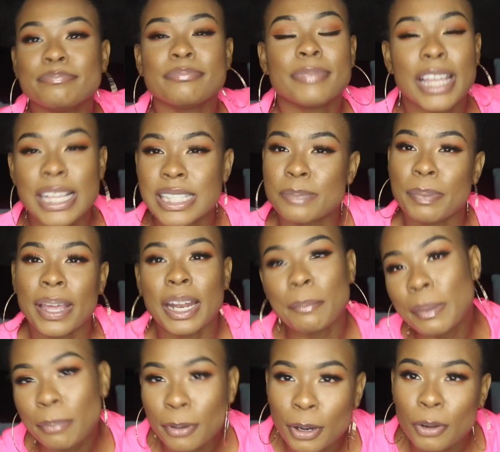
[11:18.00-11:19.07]
Hispanic
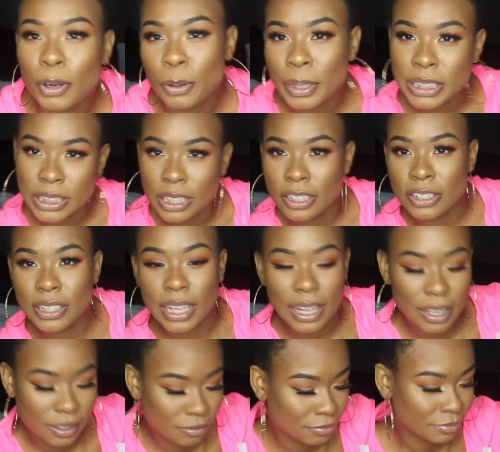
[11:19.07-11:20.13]
people don't know each other.
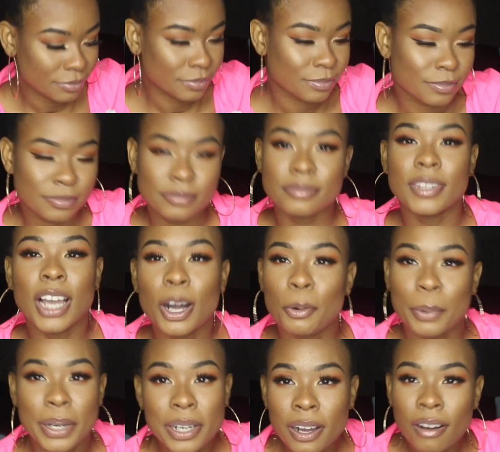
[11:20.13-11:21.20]
Like, no,
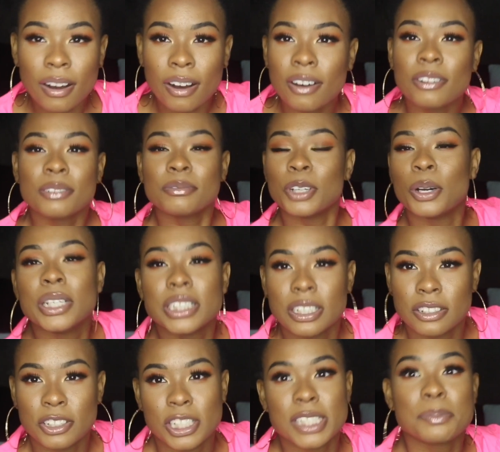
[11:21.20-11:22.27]
we don't all know each
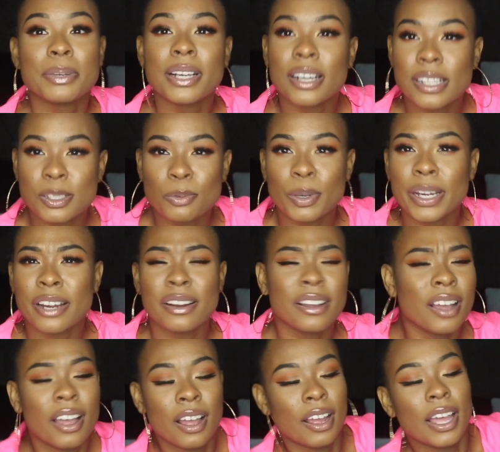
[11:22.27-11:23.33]
other just because we're
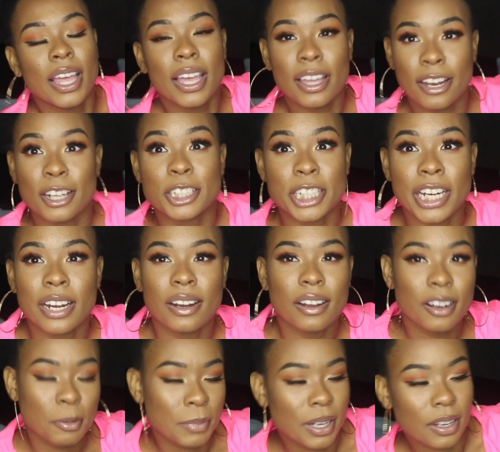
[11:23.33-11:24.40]
in a chair.
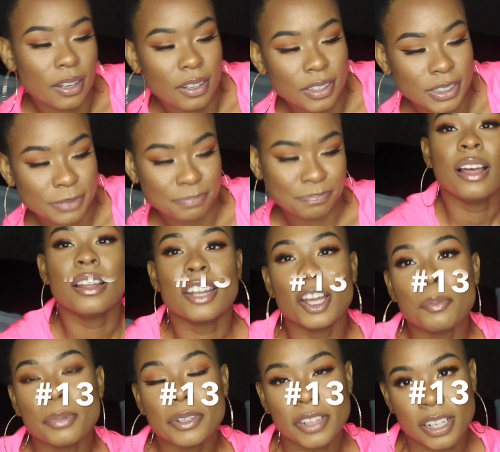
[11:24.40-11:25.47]
Oh my gosh.
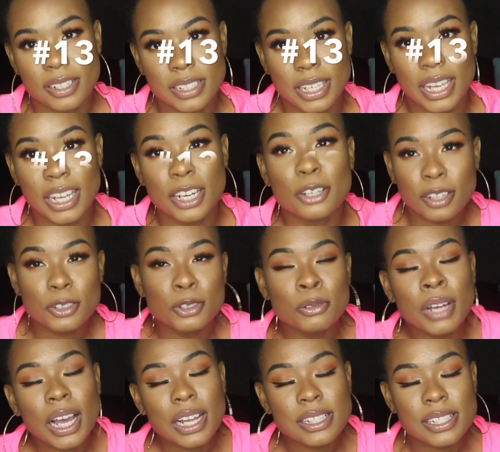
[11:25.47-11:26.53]
Number 13, do
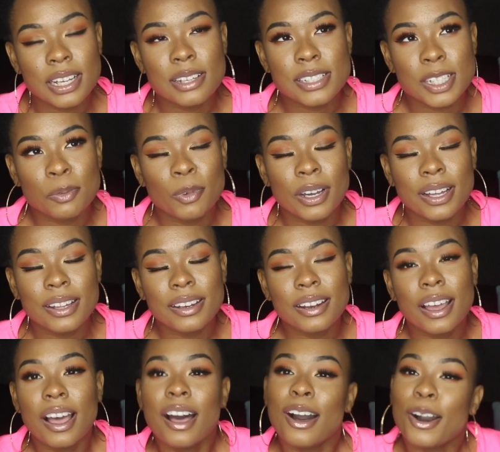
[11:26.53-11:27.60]
not tell someone,
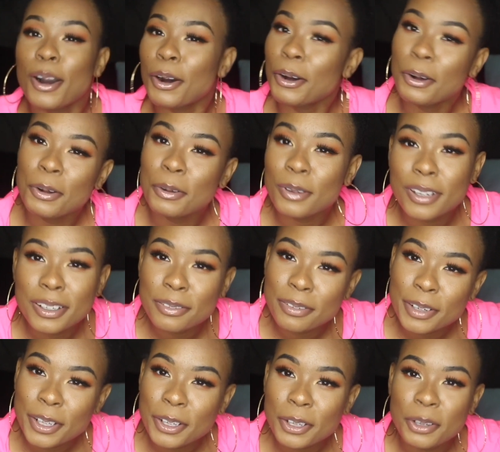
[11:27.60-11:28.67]
oh, good
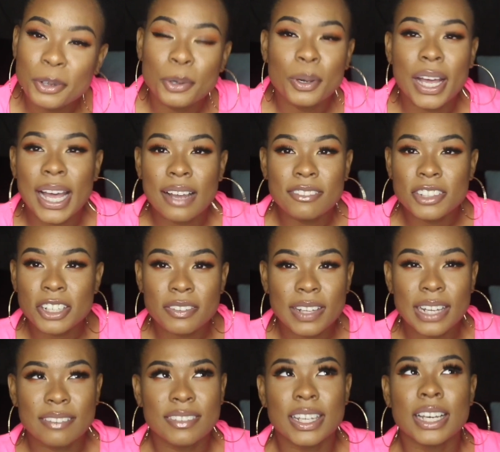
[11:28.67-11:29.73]
for you, after
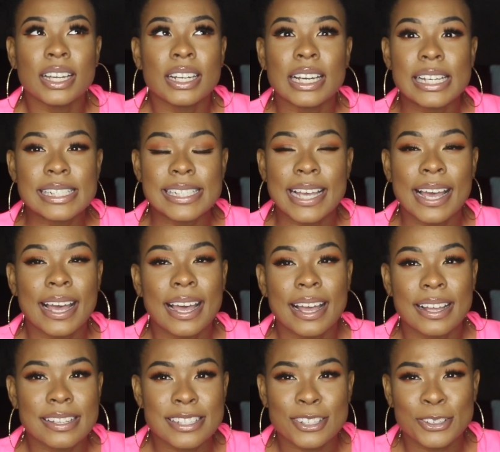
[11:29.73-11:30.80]
they've done a
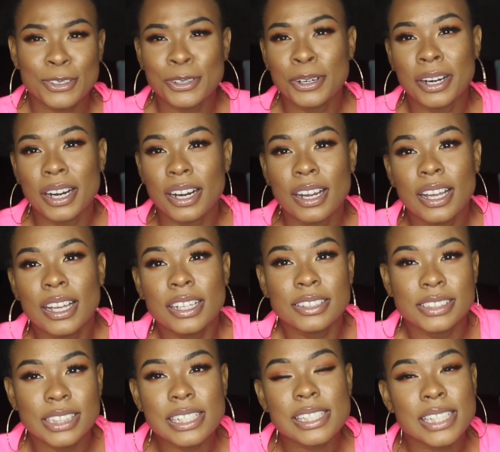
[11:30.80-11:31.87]
task or
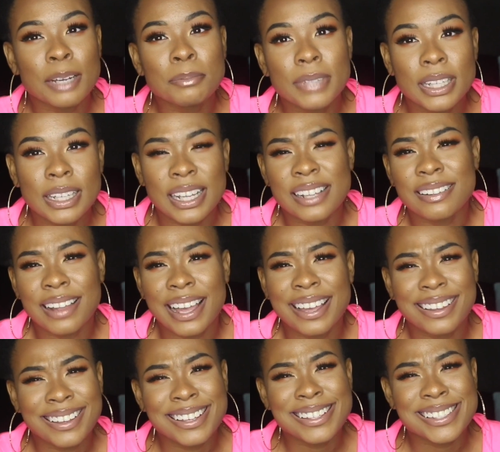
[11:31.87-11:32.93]
just something that
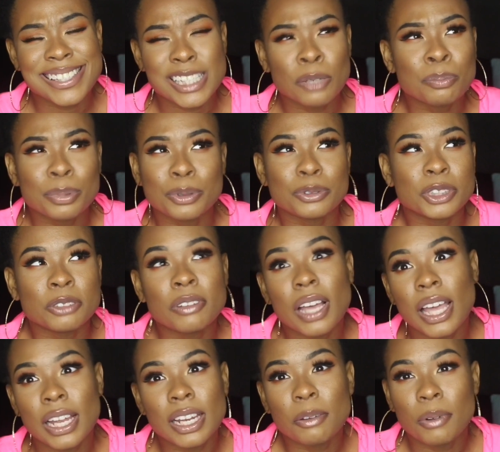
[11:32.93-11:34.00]
like is simple to
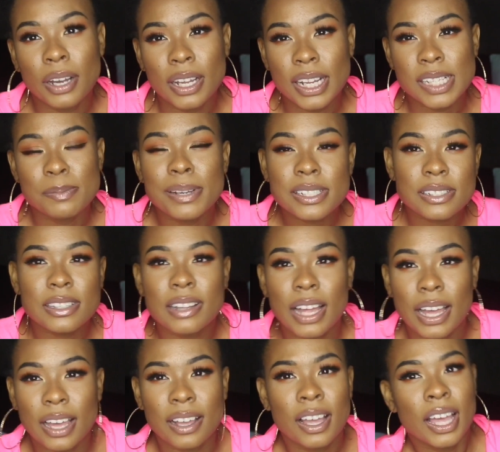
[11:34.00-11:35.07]
anyone, especially
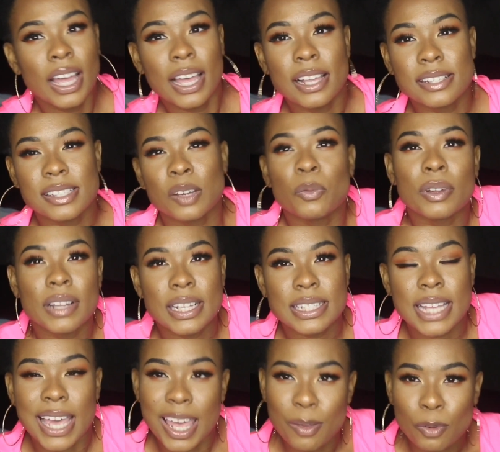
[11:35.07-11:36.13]
like someone that's
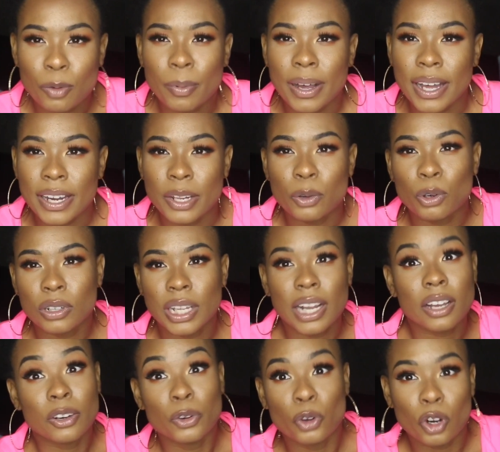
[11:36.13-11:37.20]
able-bodied or
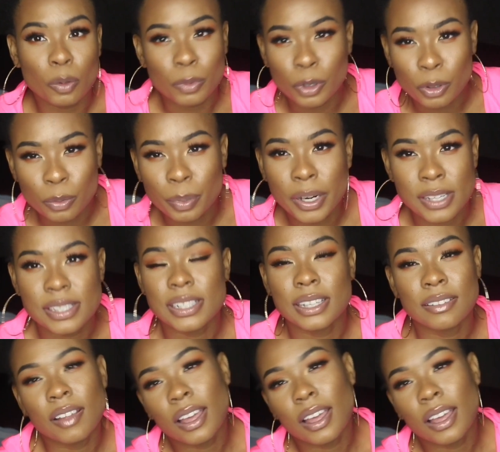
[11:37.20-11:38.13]
like a normal person.